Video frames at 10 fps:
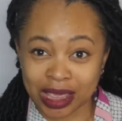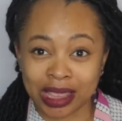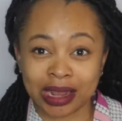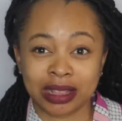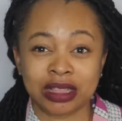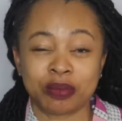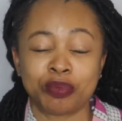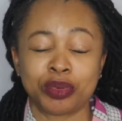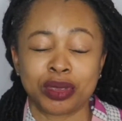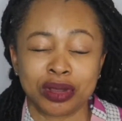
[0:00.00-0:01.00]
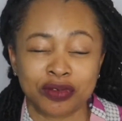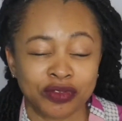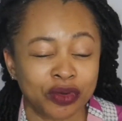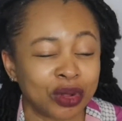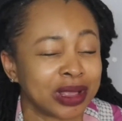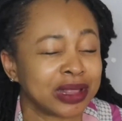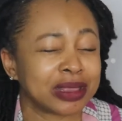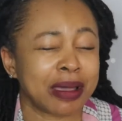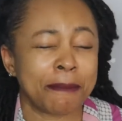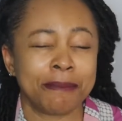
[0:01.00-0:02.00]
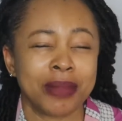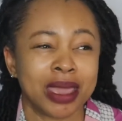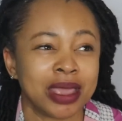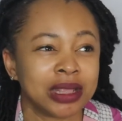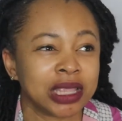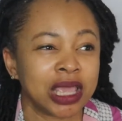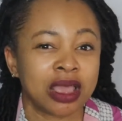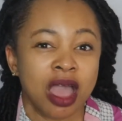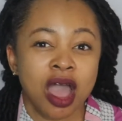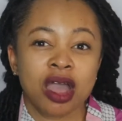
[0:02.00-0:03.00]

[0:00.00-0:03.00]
It is beautiful. It's amazing.